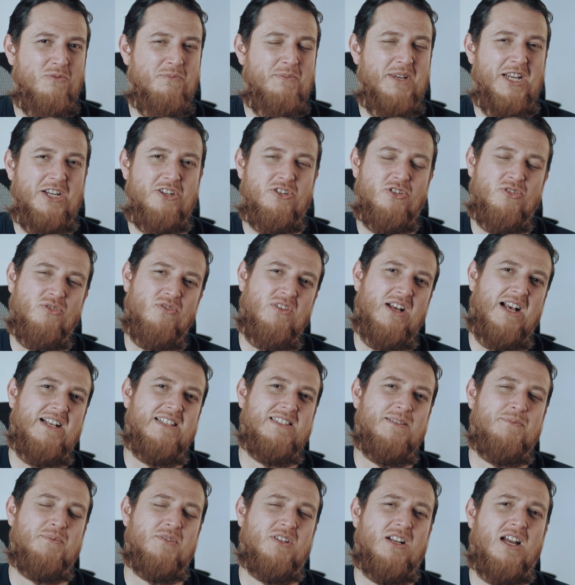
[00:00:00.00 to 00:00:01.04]
Make sure you like,
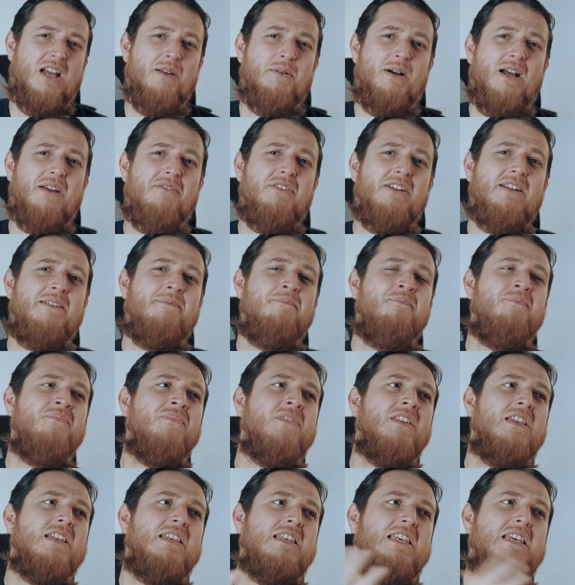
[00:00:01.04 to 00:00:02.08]
subscribe. I will
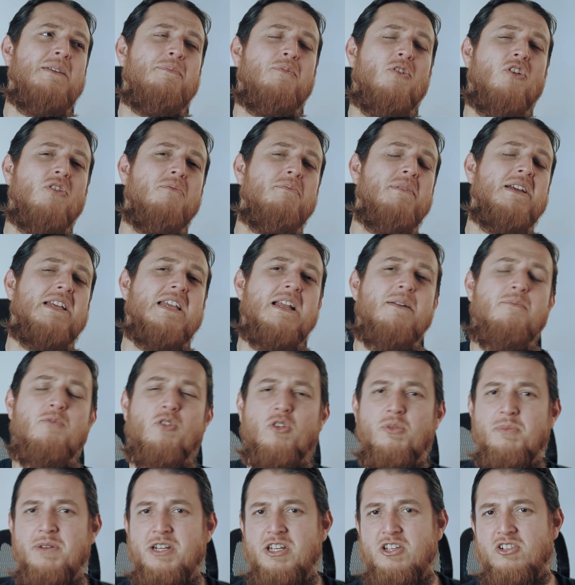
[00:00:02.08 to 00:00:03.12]
keep on making
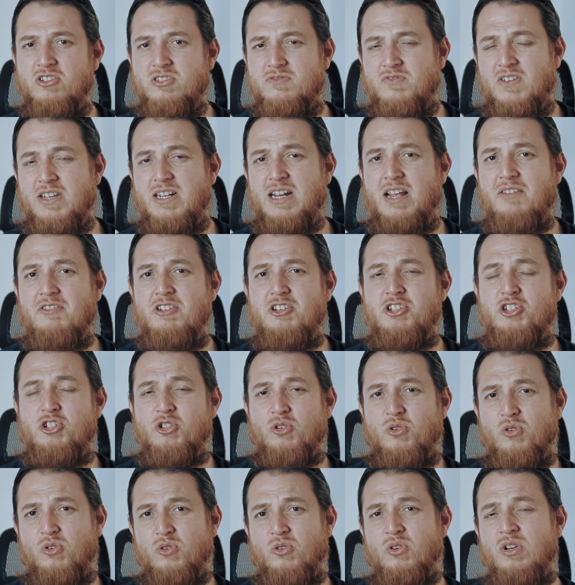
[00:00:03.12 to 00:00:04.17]
more videos where I will
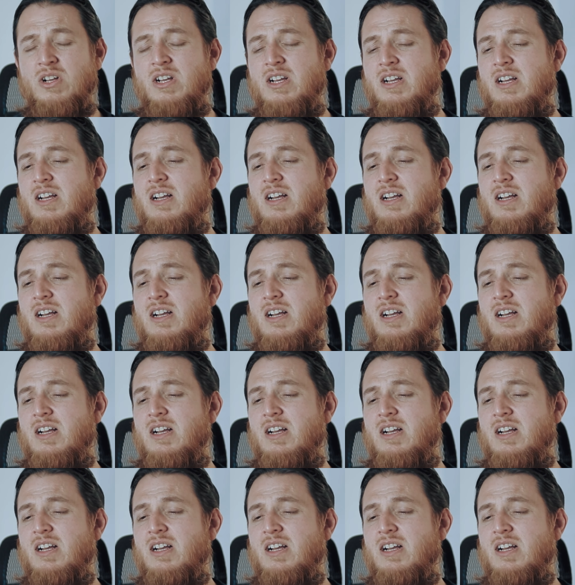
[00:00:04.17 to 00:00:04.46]
show